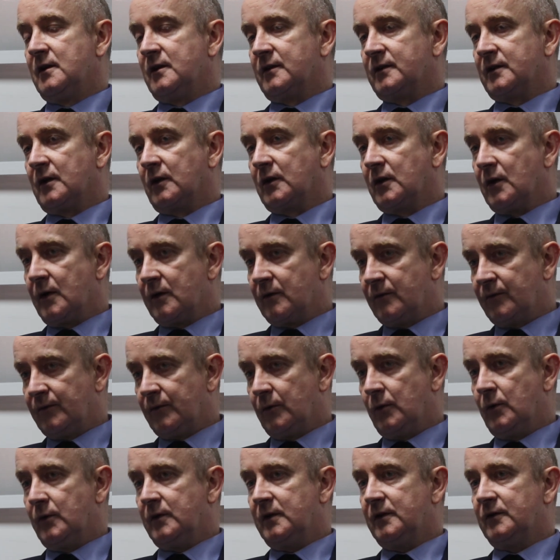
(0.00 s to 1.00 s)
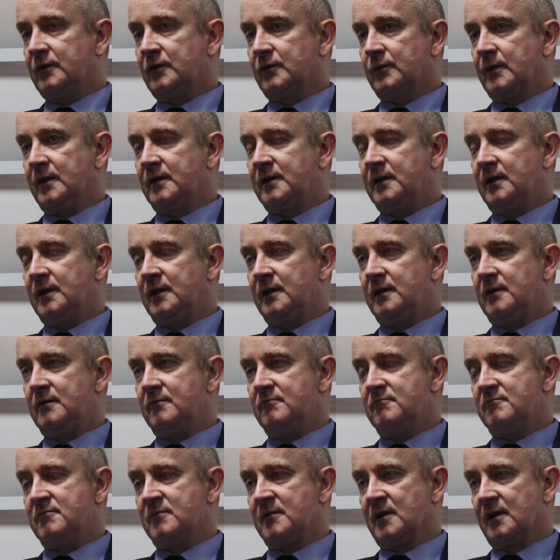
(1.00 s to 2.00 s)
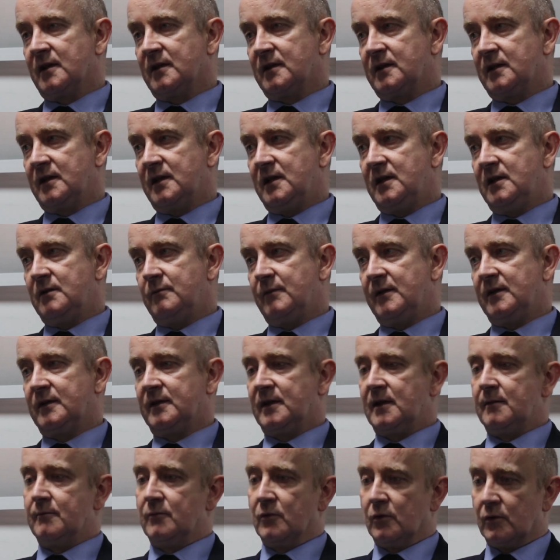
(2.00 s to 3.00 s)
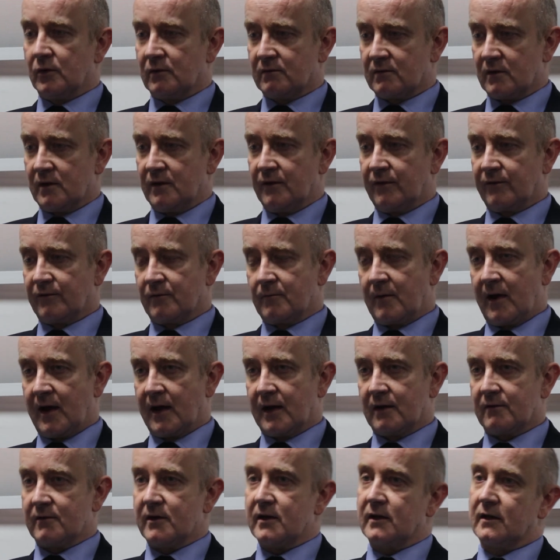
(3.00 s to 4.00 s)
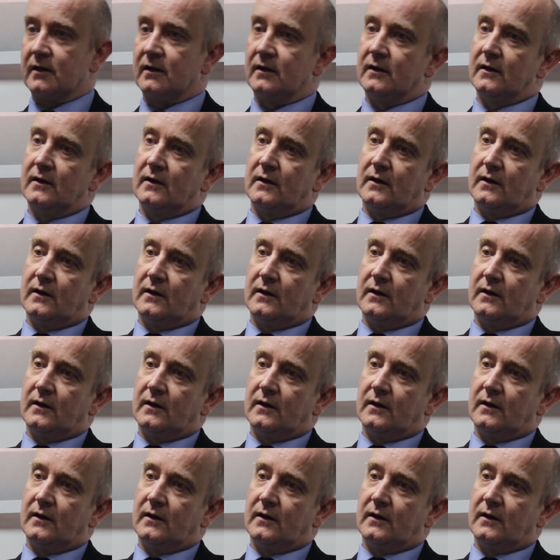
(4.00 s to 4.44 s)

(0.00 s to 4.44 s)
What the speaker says: So going forward into 2019, we see more growth from agric,